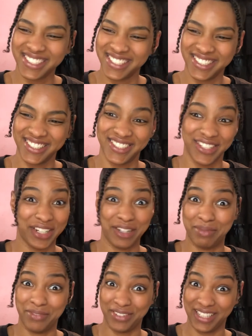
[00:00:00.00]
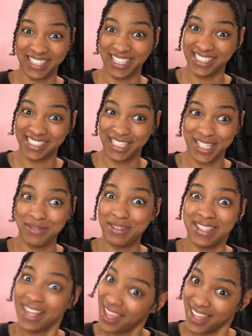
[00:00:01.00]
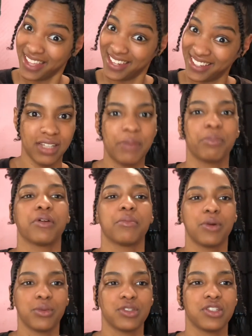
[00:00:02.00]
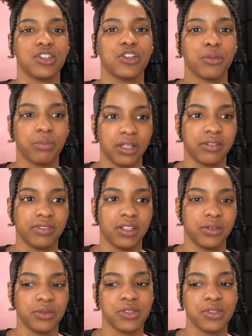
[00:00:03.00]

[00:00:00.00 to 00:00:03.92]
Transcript: Start your blood flow like that, sis, you dead. It promotes your blood flow.